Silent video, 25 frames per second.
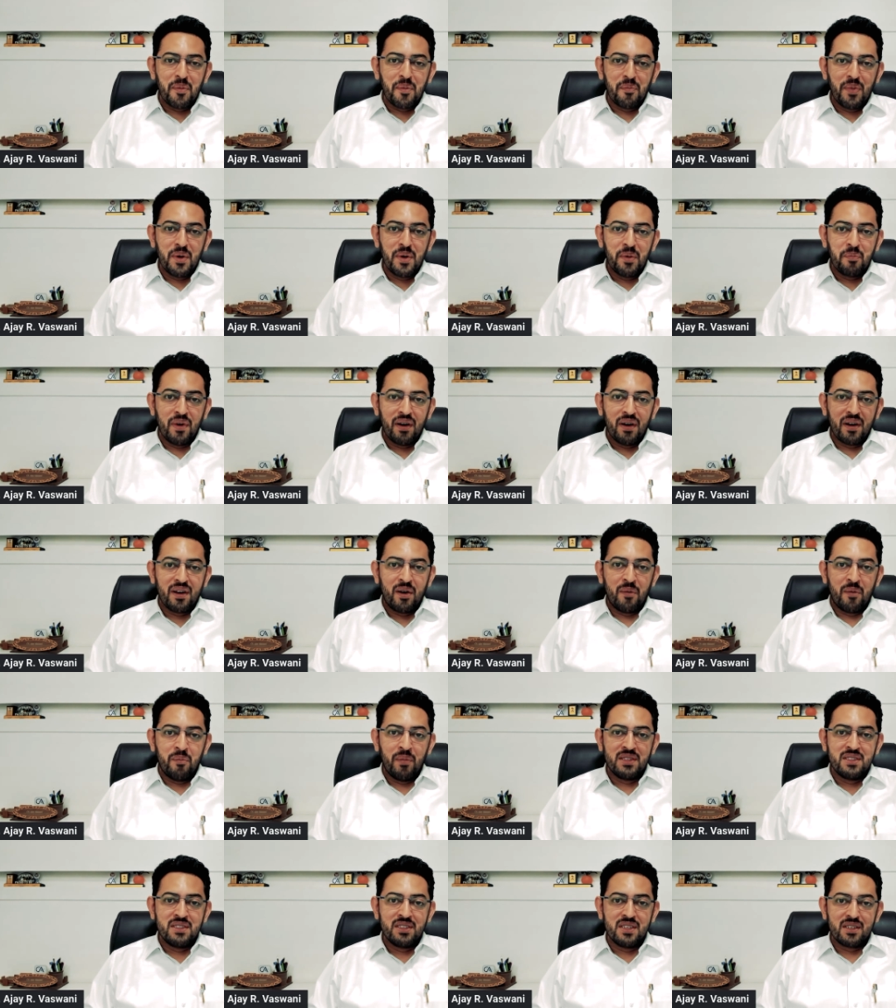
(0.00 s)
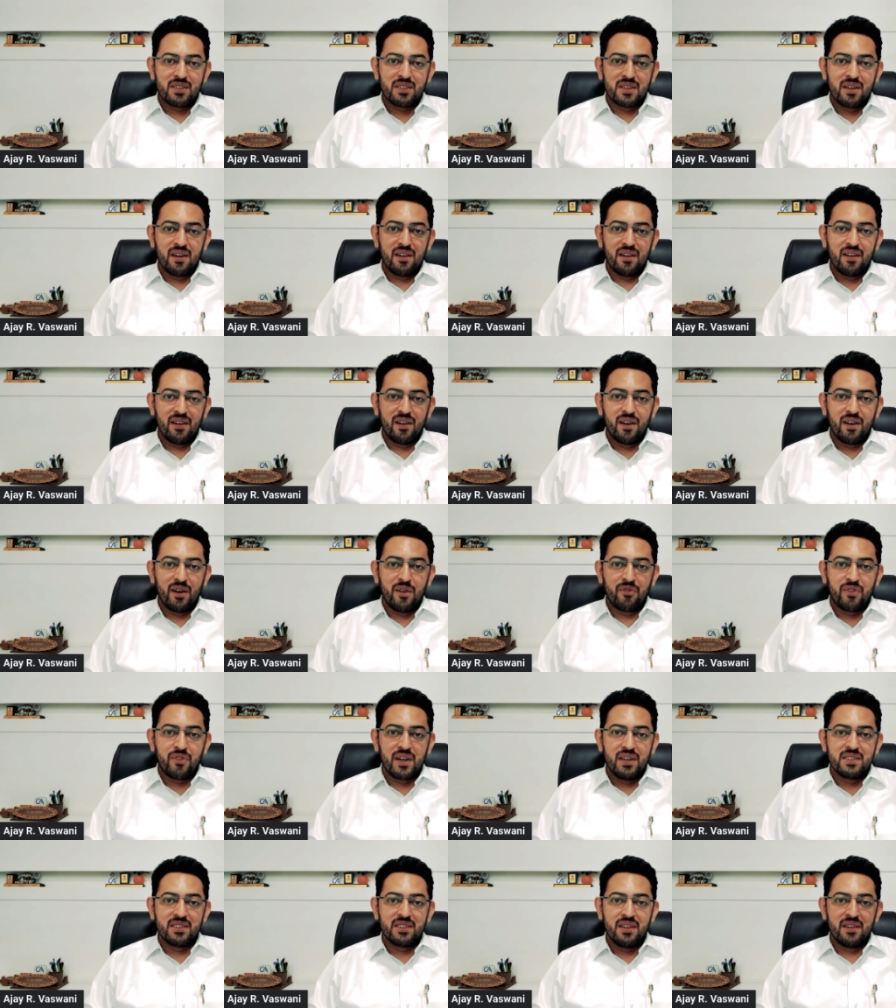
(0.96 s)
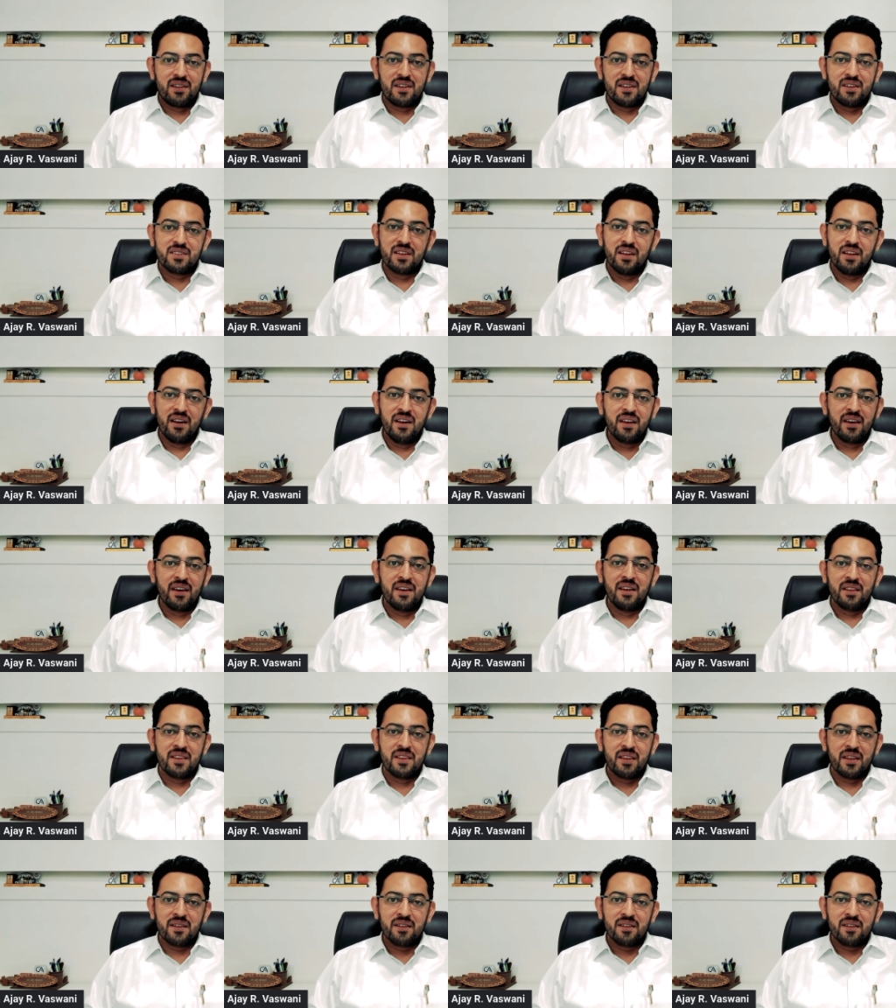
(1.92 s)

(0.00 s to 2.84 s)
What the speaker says: people come and just left, right, center selling in it.